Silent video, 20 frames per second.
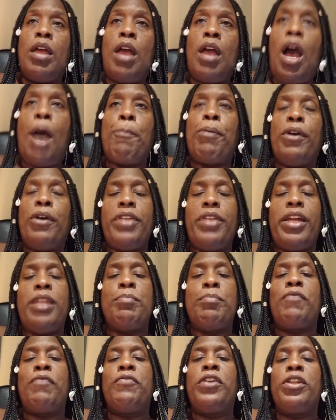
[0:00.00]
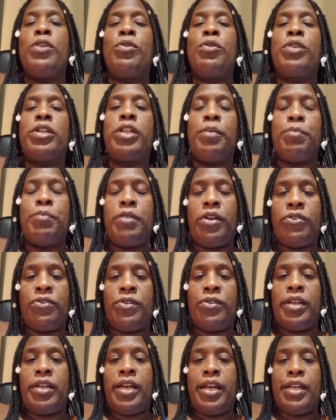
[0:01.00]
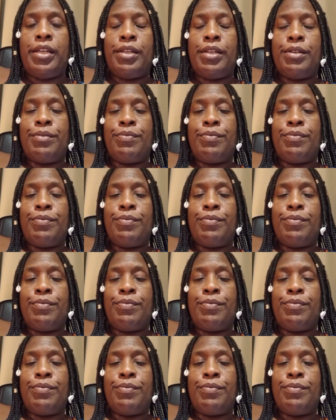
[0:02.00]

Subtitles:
I put that in my video clip yesterday